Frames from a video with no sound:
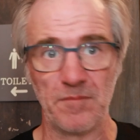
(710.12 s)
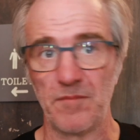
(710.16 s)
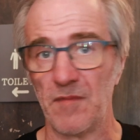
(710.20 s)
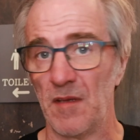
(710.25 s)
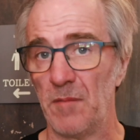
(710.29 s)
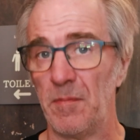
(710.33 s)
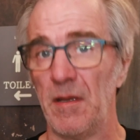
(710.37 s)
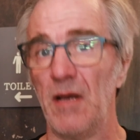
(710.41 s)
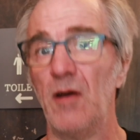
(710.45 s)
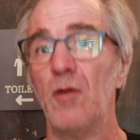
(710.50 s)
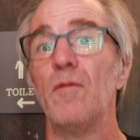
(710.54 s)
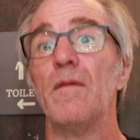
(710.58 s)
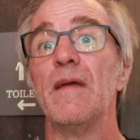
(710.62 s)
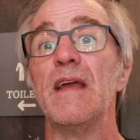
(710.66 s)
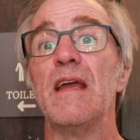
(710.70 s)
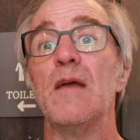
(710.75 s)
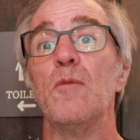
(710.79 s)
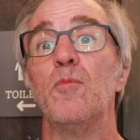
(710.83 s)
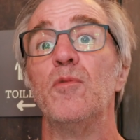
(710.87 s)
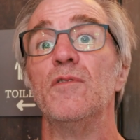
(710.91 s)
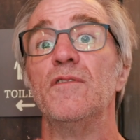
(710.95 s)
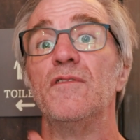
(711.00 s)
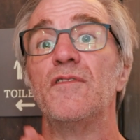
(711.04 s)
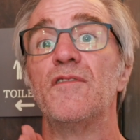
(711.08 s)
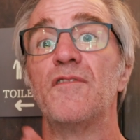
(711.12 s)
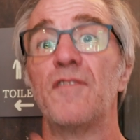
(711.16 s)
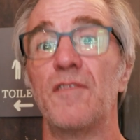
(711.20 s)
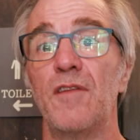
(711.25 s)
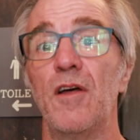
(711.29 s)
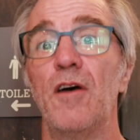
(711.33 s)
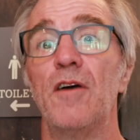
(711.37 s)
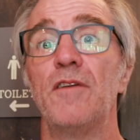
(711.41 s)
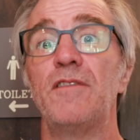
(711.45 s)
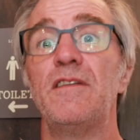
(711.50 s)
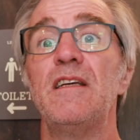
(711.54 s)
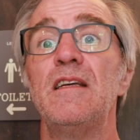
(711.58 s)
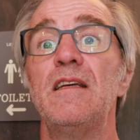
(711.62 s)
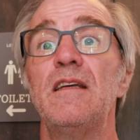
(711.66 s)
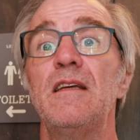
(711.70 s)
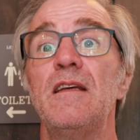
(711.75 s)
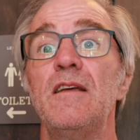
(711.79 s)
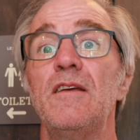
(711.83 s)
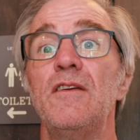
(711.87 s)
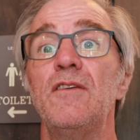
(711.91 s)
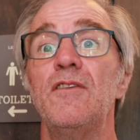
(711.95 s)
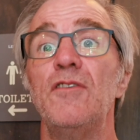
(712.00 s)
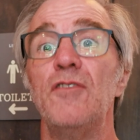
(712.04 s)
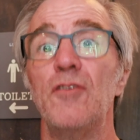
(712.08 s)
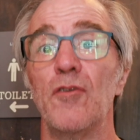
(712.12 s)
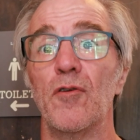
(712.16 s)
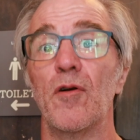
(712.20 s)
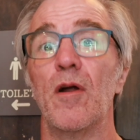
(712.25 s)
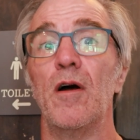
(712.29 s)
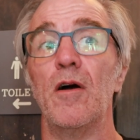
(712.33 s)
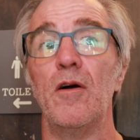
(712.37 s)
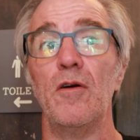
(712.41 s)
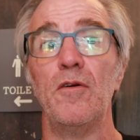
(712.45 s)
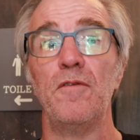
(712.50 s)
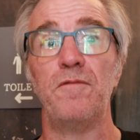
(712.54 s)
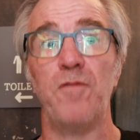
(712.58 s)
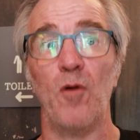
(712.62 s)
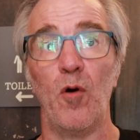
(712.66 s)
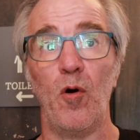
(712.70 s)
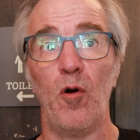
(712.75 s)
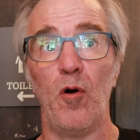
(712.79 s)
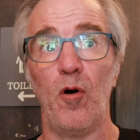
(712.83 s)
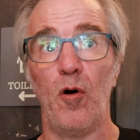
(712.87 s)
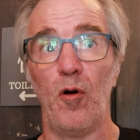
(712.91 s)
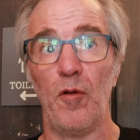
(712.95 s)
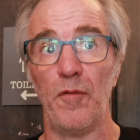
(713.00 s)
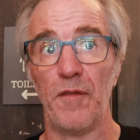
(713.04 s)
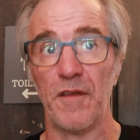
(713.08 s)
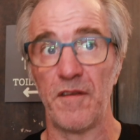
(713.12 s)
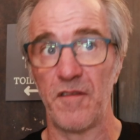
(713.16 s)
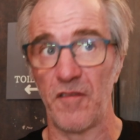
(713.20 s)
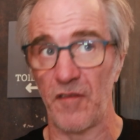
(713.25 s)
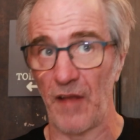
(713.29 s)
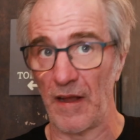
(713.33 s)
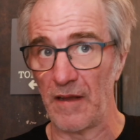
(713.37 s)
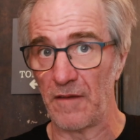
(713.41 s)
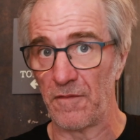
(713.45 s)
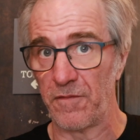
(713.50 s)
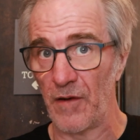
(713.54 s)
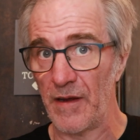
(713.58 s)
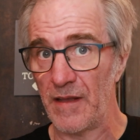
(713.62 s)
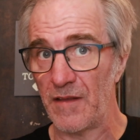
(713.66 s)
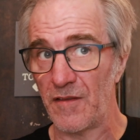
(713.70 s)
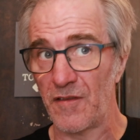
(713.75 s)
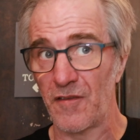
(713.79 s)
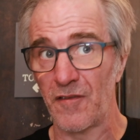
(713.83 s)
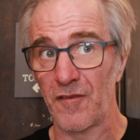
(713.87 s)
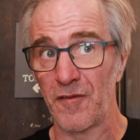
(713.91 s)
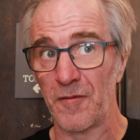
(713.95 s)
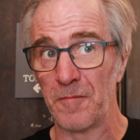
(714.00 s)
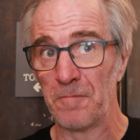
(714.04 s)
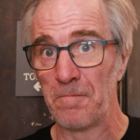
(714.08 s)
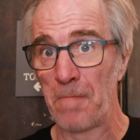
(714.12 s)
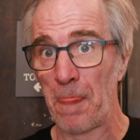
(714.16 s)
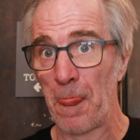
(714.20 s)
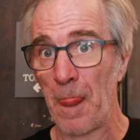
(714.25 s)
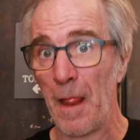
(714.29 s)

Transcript: The bill, it was €30 for the steak frites,